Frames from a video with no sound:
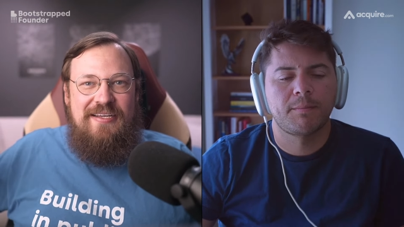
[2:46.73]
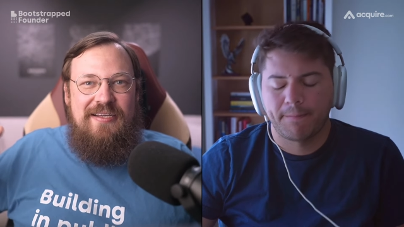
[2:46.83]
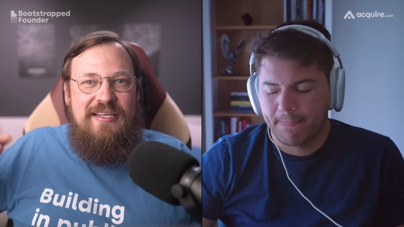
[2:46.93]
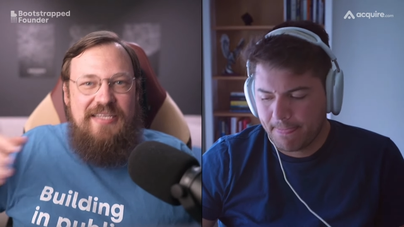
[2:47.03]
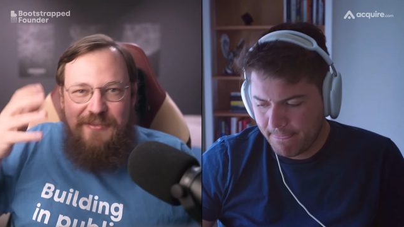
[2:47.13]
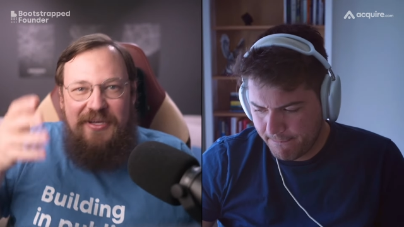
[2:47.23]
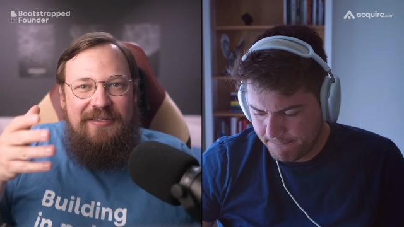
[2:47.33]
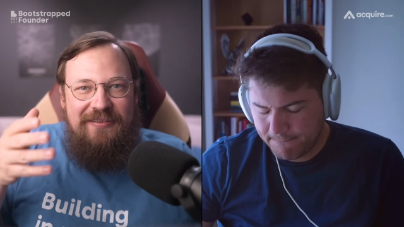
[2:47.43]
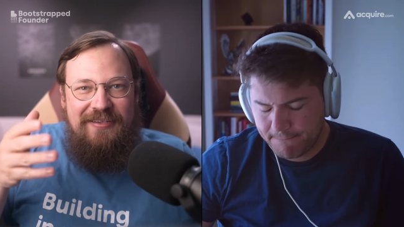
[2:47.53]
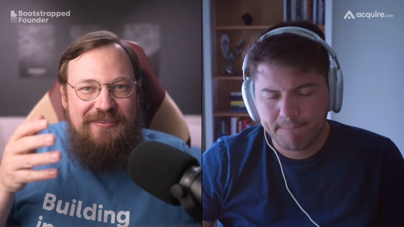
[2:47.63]
Speaker 1: Like
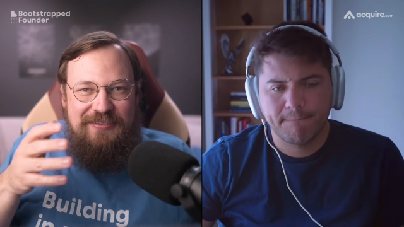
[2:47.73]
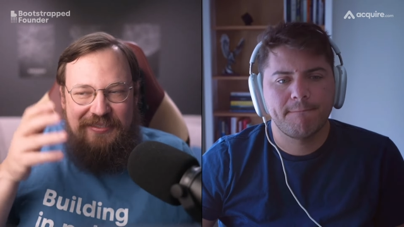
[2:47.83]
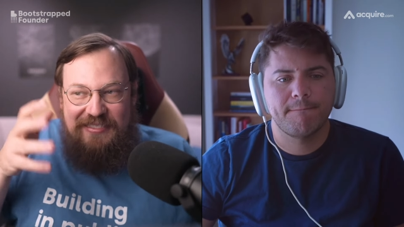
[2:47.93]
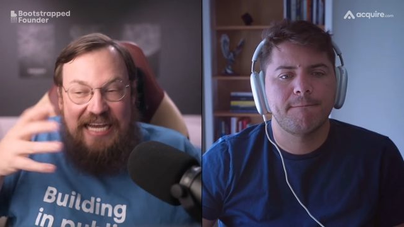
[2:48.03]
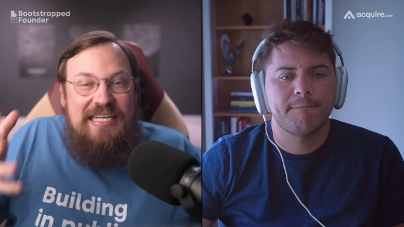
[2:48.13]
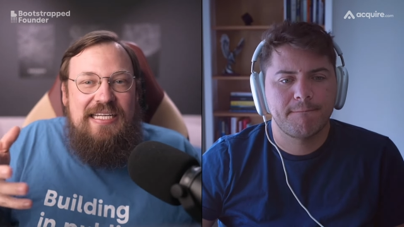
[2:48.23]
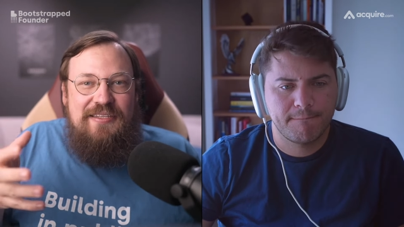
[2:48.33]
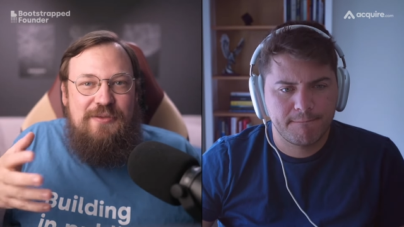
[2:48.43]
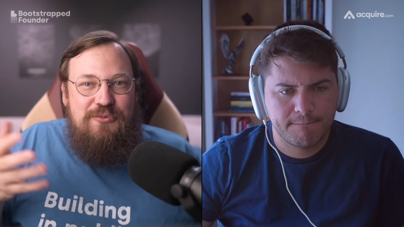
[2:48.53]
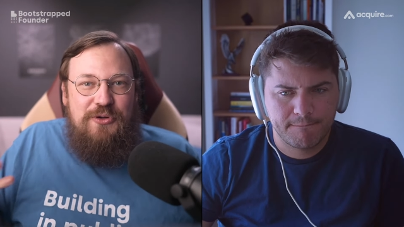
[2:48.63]
email, t-
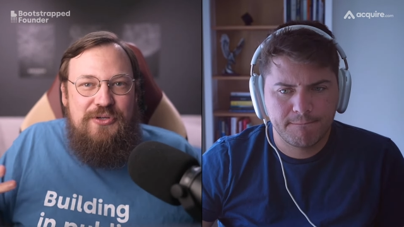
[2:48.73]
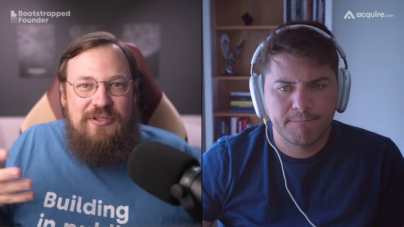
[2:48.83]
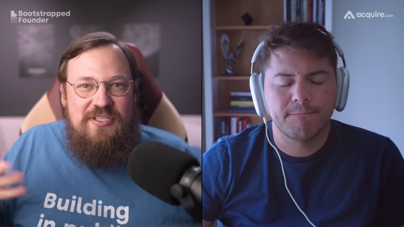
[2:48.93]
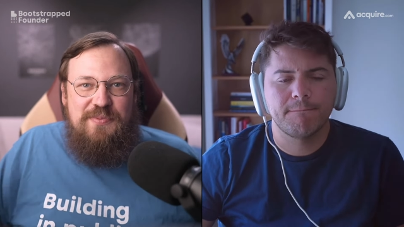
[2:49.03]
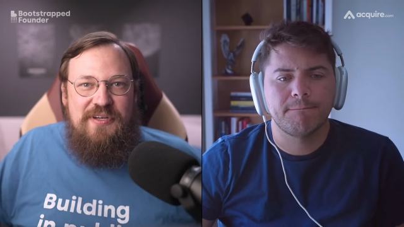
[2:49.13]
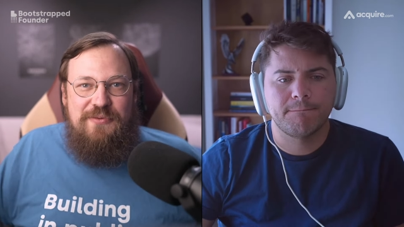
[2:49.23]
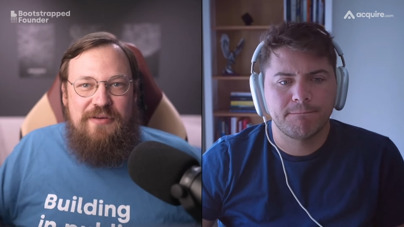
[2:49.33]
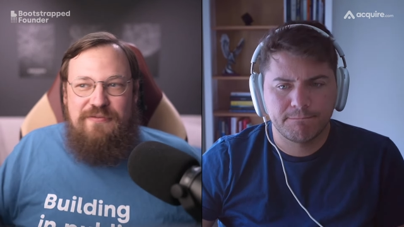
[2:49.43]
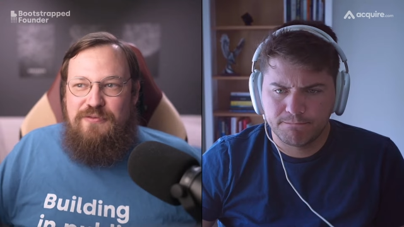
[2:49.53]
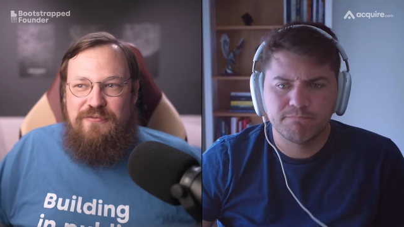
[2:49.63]
technically the protocol has been
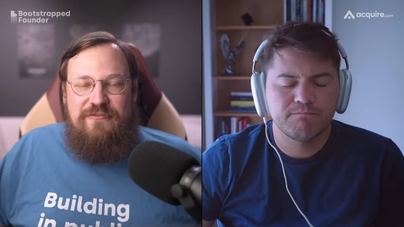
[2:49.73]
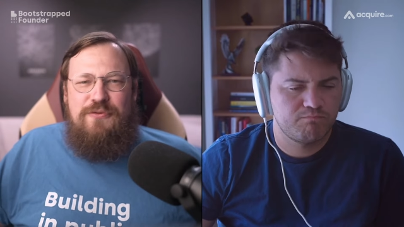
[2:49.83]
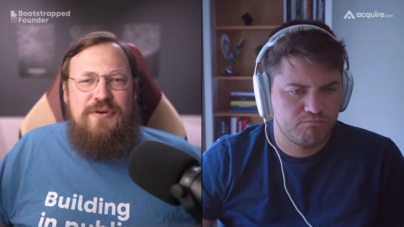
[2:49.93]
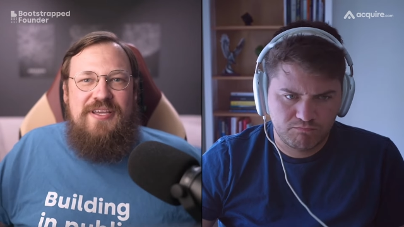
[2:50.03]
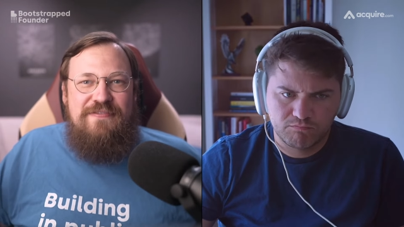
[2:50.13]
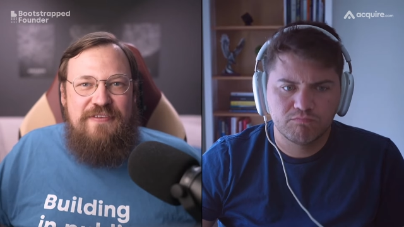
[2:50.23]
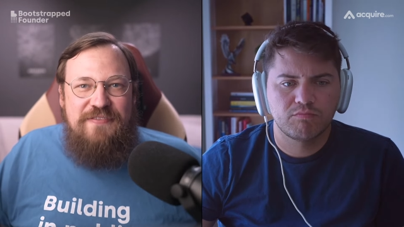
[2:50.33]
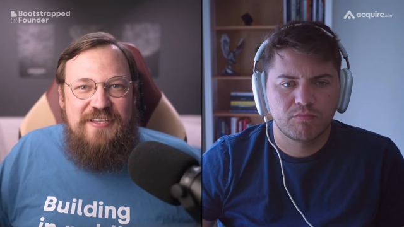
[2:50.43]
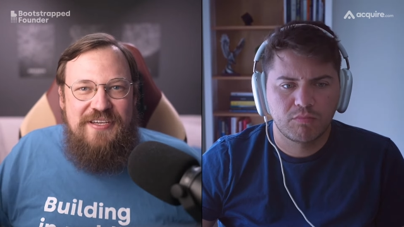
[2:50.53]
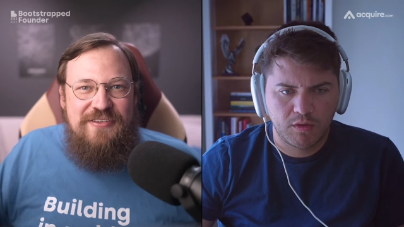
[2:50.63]
around for 40,
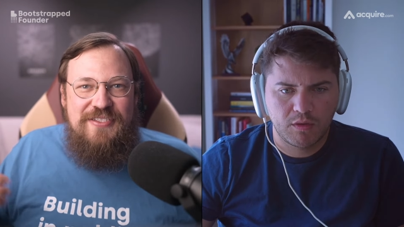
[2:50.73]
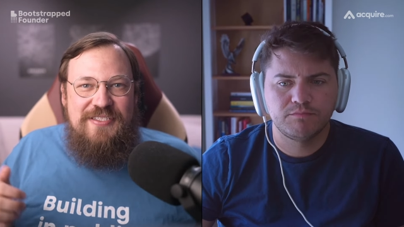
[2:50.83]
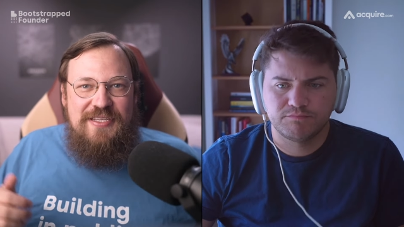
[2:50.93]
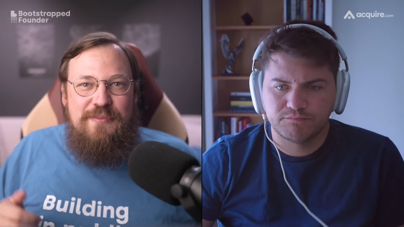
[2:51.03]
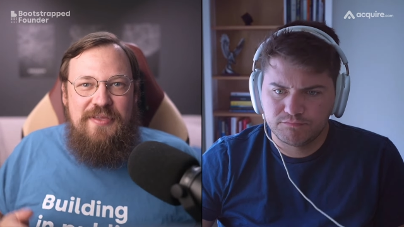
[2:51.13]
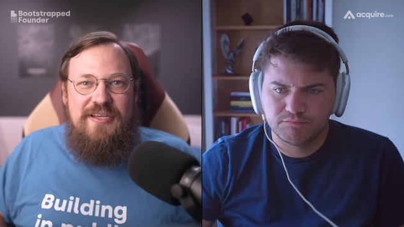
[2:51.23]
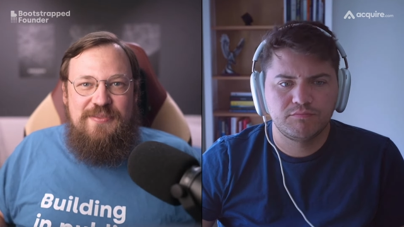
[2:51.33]
50 years or something.